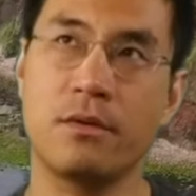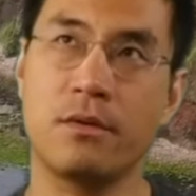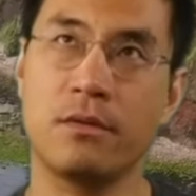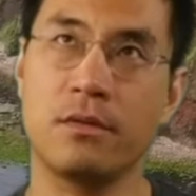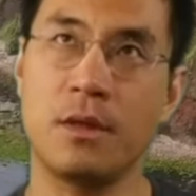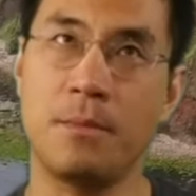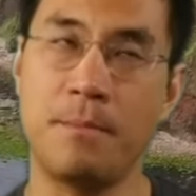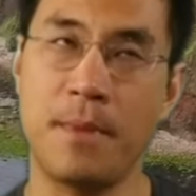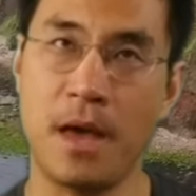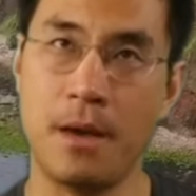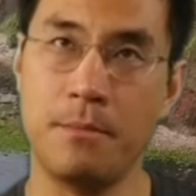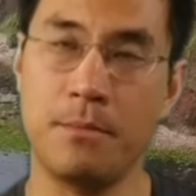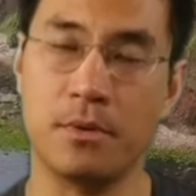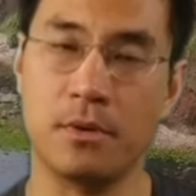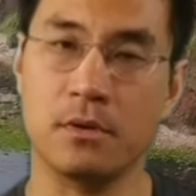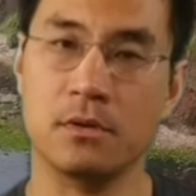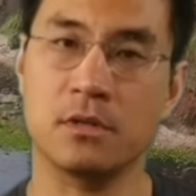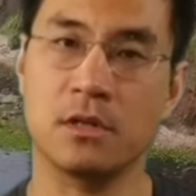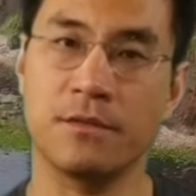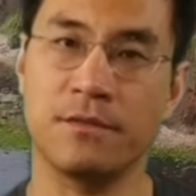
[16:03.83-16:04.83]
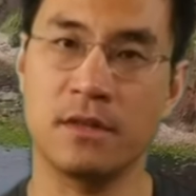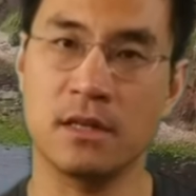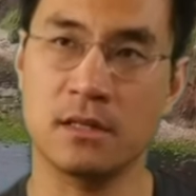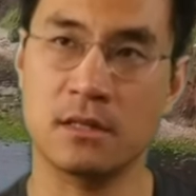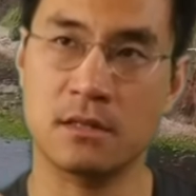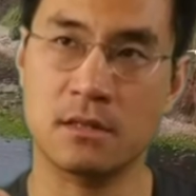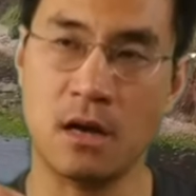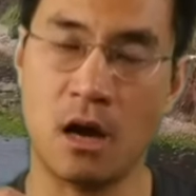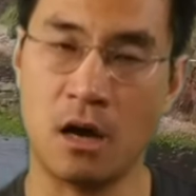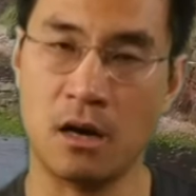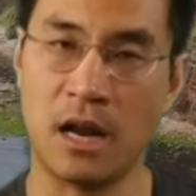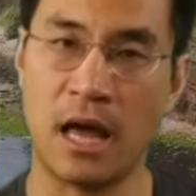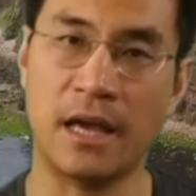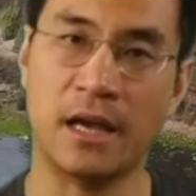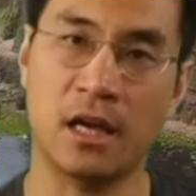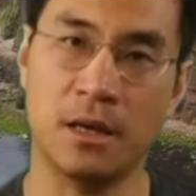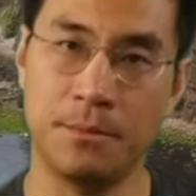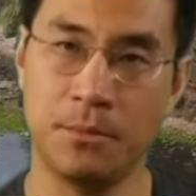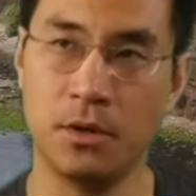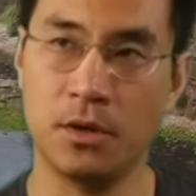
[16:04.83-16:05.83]
the members of this online
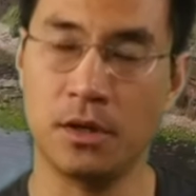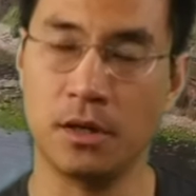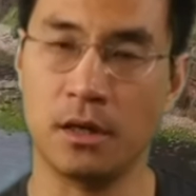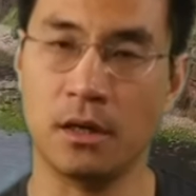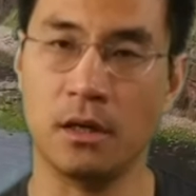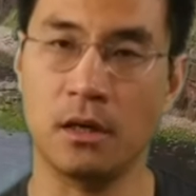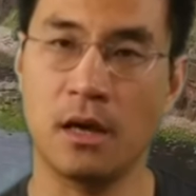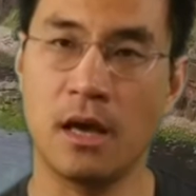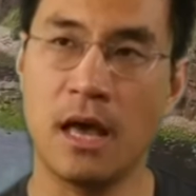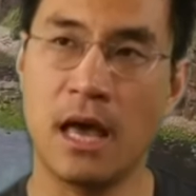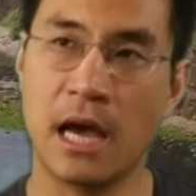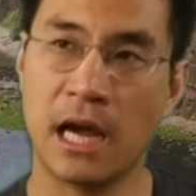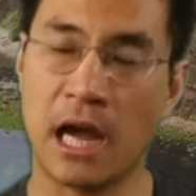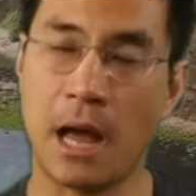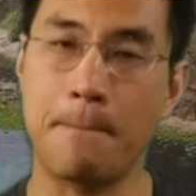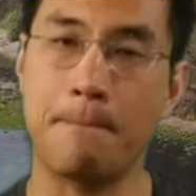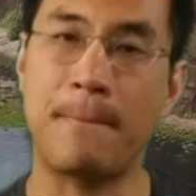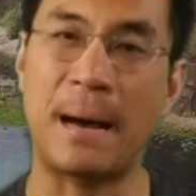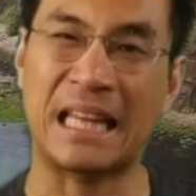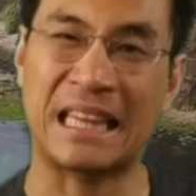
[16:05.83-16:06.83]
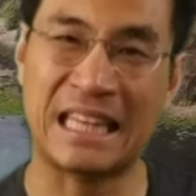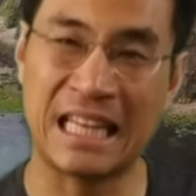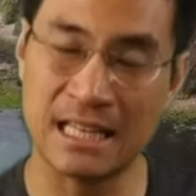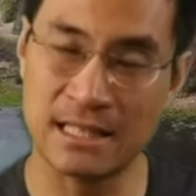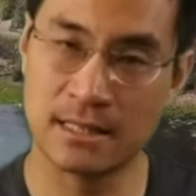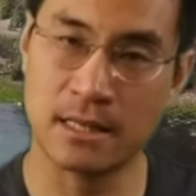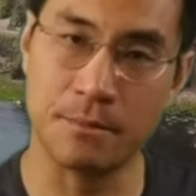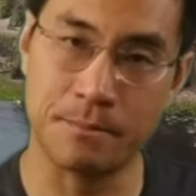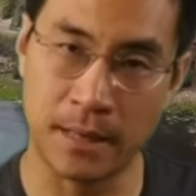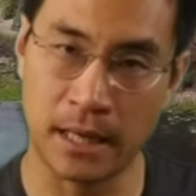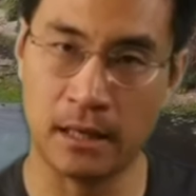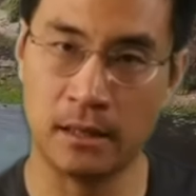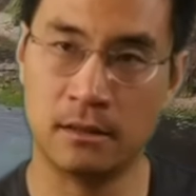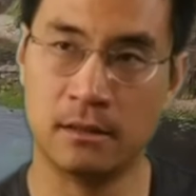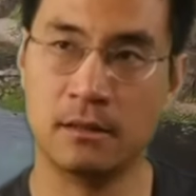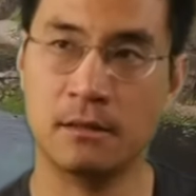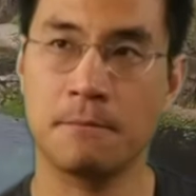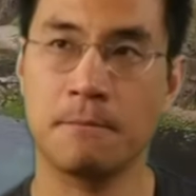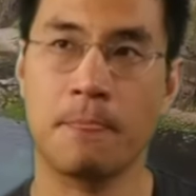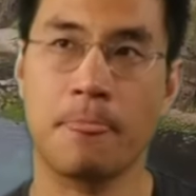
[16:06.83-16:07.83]
community can
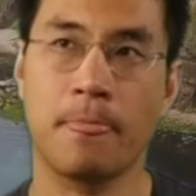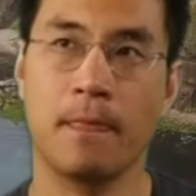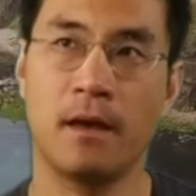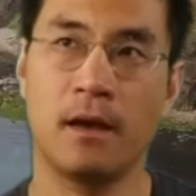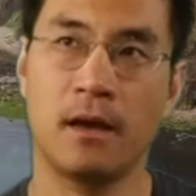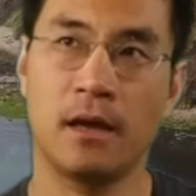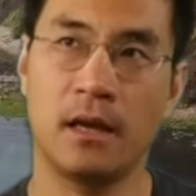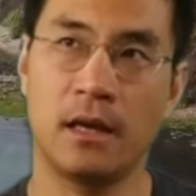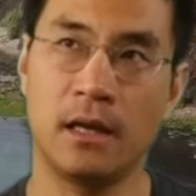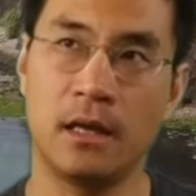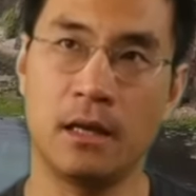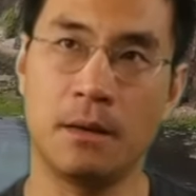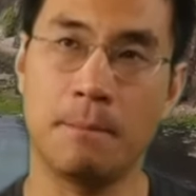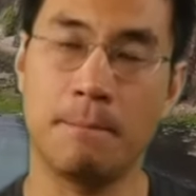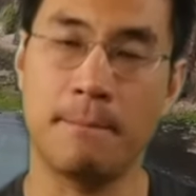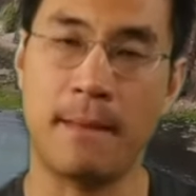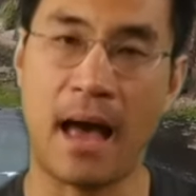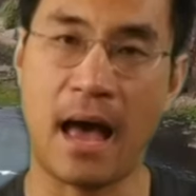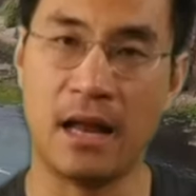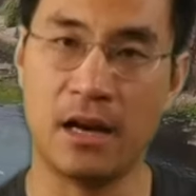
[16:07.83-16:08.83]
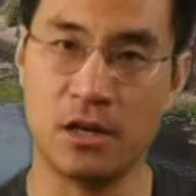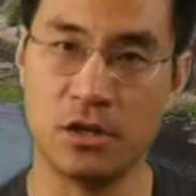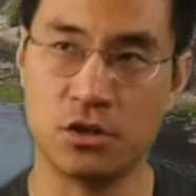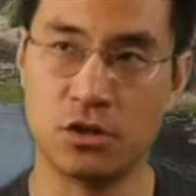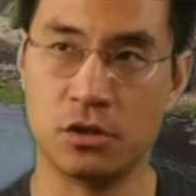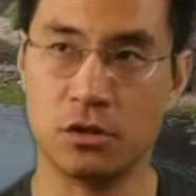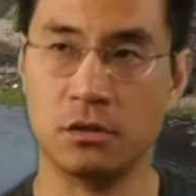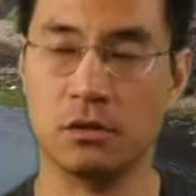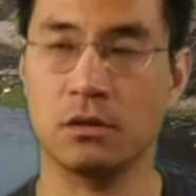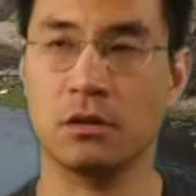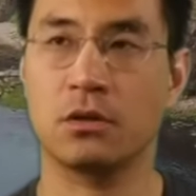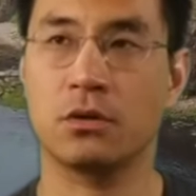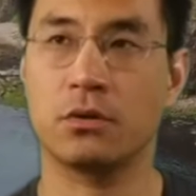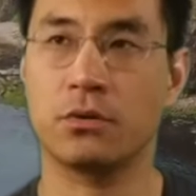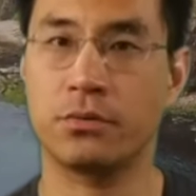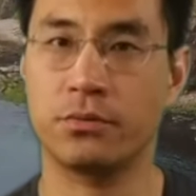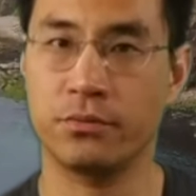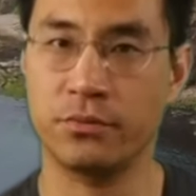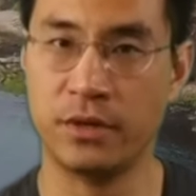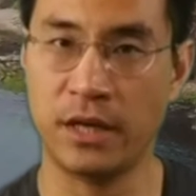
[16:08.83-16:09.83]
participate in managing,
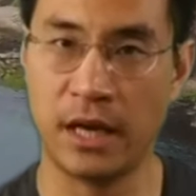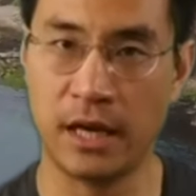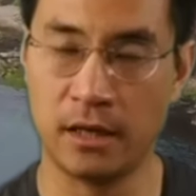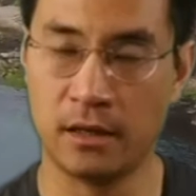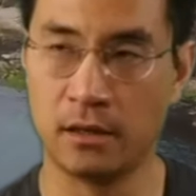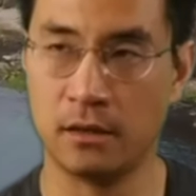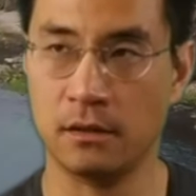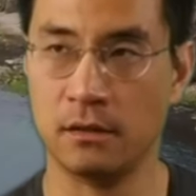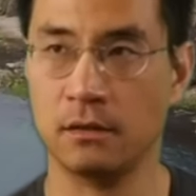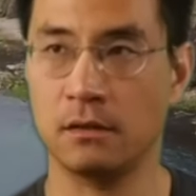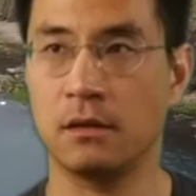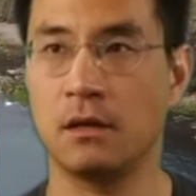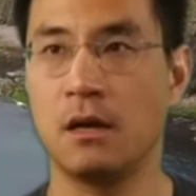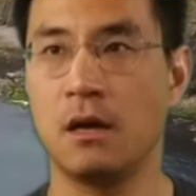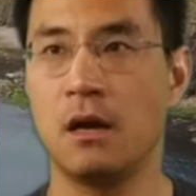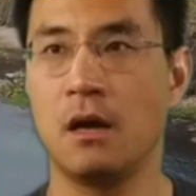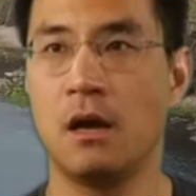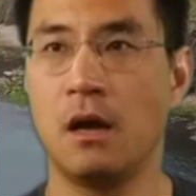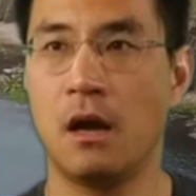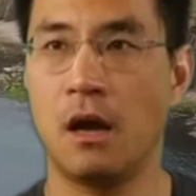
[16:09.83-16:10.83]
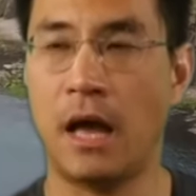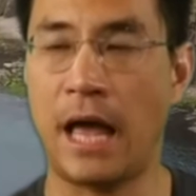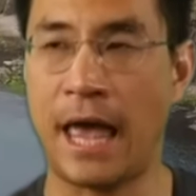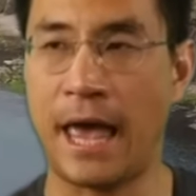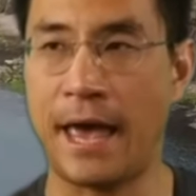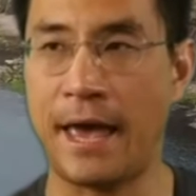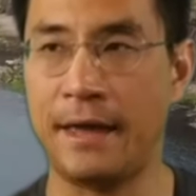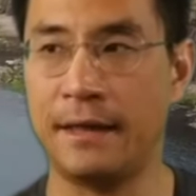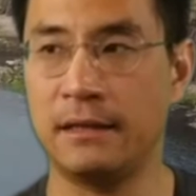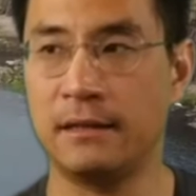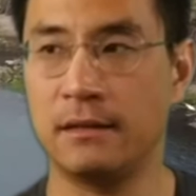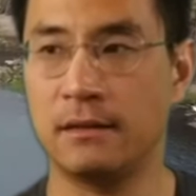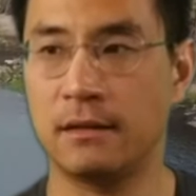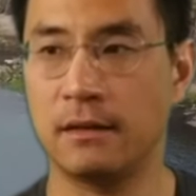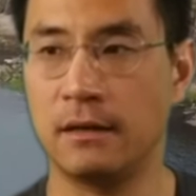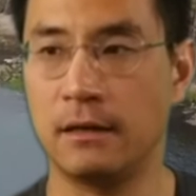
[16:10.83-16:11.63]
creating, and